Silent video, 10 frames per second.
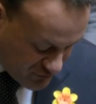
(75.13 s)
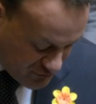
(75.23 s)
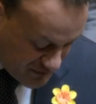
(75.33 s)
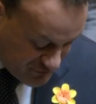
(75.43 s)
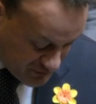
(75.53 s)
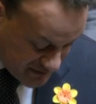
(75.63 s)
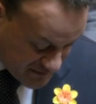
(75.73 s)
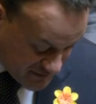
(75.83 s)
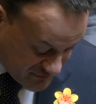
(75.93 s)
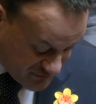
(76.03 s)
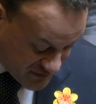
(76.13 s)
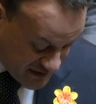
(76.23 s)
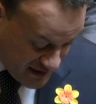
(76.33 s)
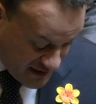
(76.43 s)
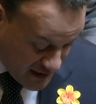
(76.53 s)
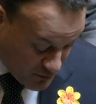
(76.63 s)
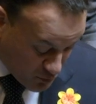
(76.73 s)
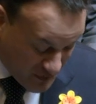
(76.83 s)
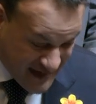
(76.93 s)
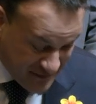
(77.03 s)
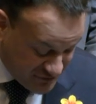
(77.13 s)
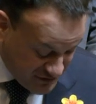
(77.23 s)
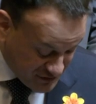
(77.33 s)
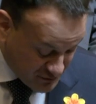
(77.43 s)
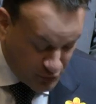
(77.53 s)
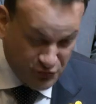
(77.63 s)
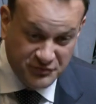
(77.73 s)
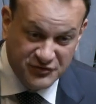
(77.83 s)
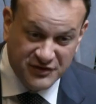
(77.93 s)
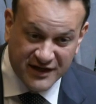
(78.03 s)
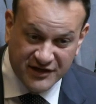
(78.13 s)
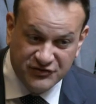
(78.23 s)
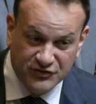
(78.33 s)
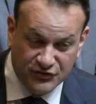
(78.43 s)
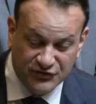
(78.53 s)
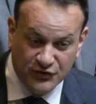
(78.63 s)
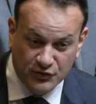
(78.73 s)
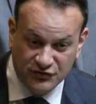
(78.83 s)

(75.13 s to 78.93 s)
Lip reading: speak to you about this. We have seen an improvement in the last year or so in